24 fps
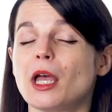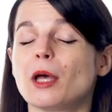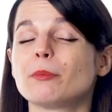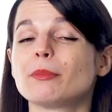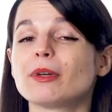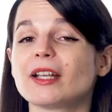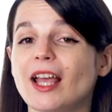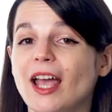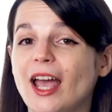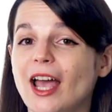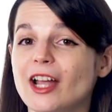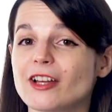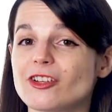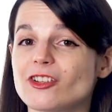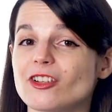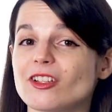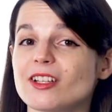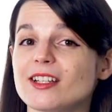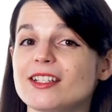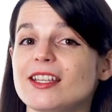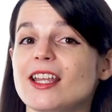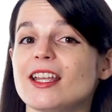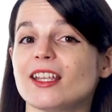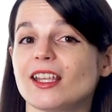but
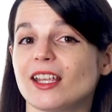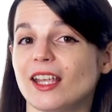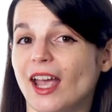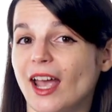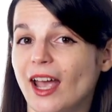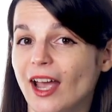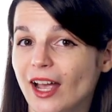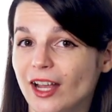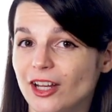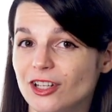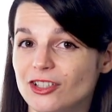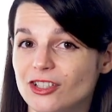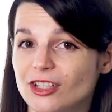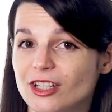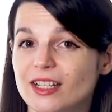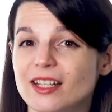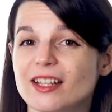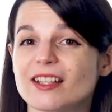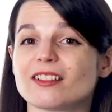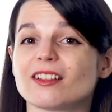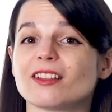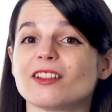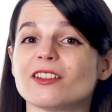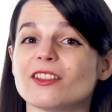actually taking action
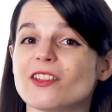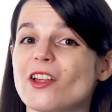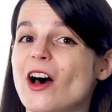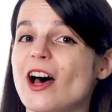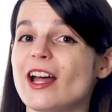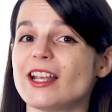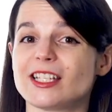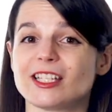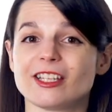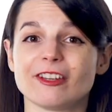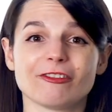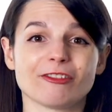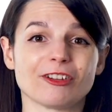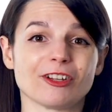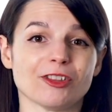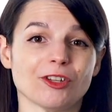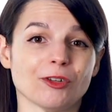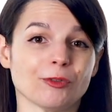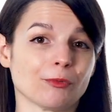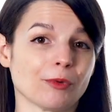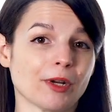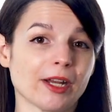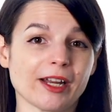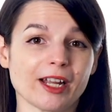is a lot different
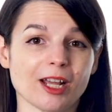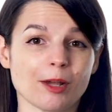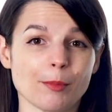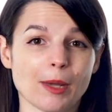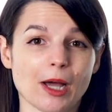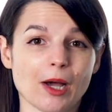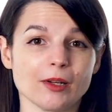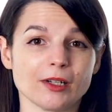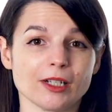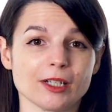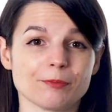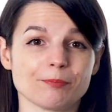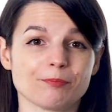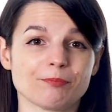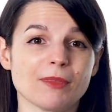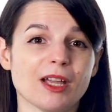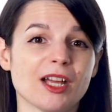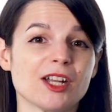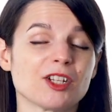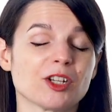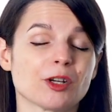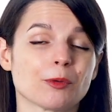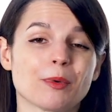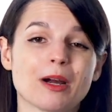than reading about it,
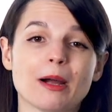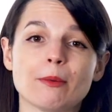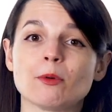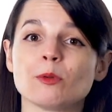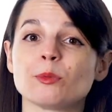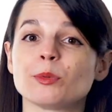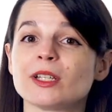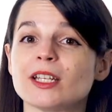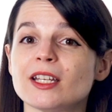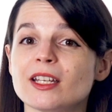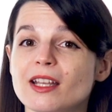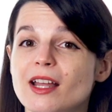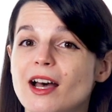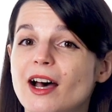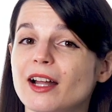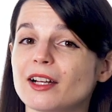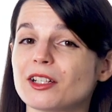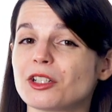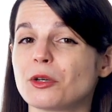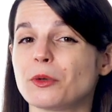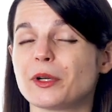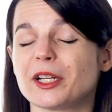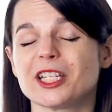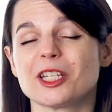and you're probably
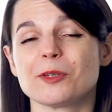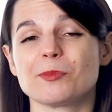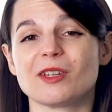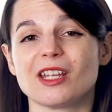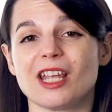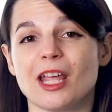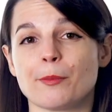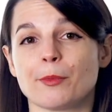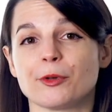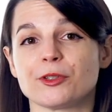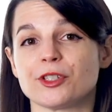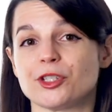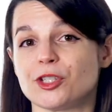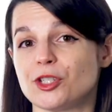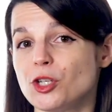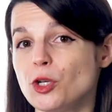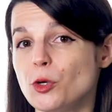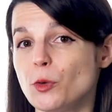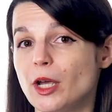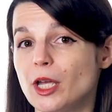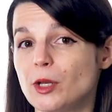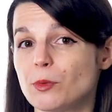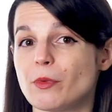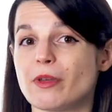not going to be able to
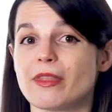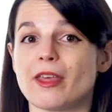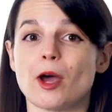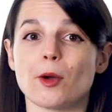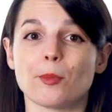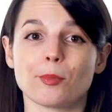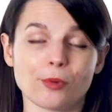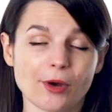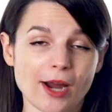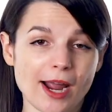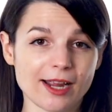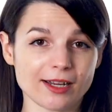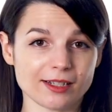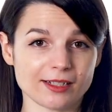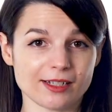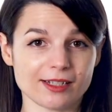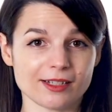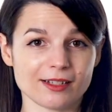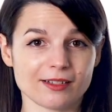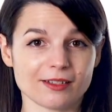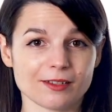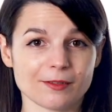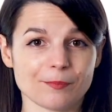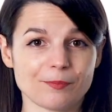do it without
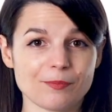practice.